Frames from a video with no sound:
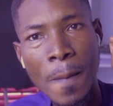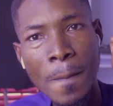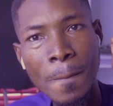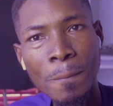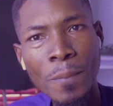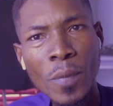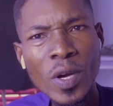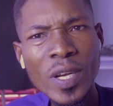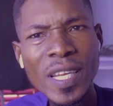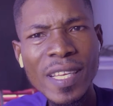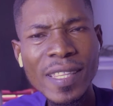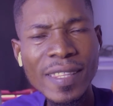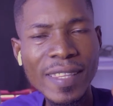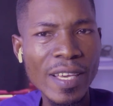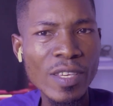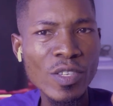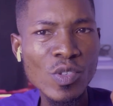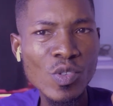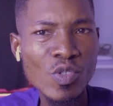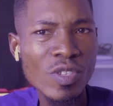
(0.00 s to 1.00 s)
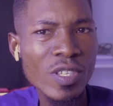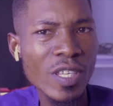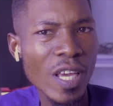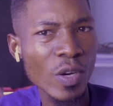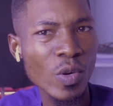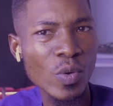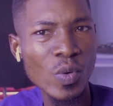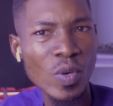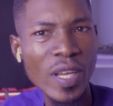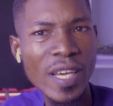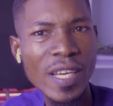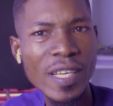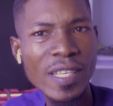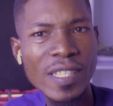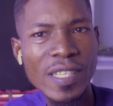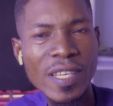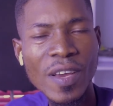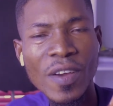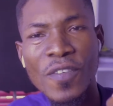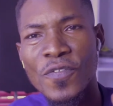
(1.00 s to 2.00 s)
money tends to circulate
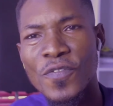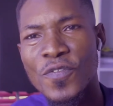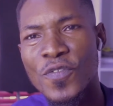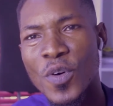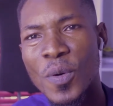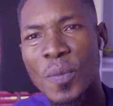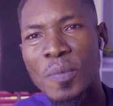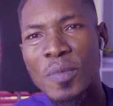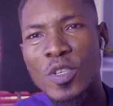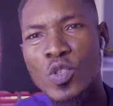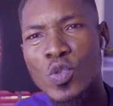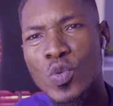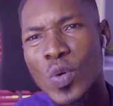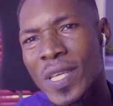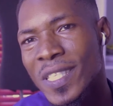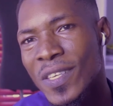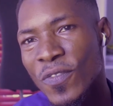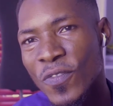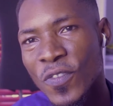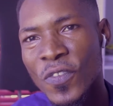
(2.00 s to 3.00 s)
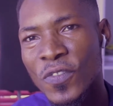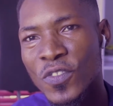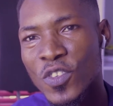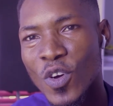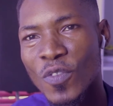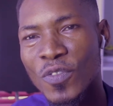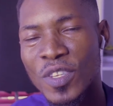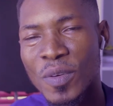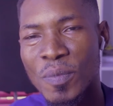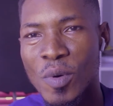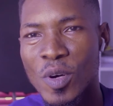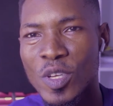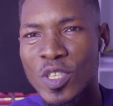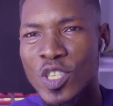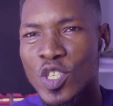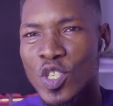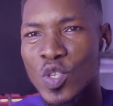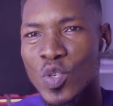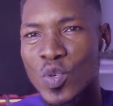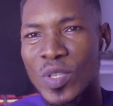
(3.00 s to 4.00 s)
from the 25th of the
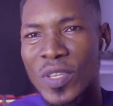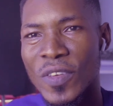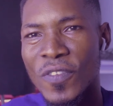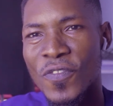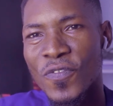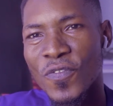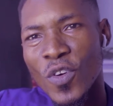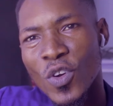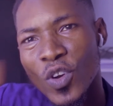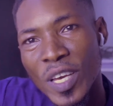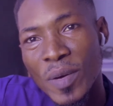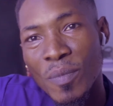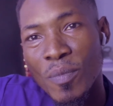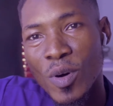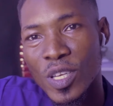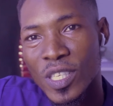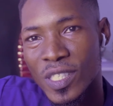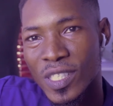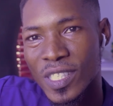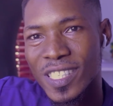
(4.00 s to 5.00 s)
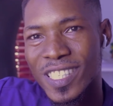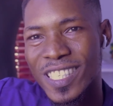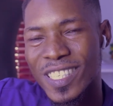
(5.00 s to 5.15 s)
month till the following month,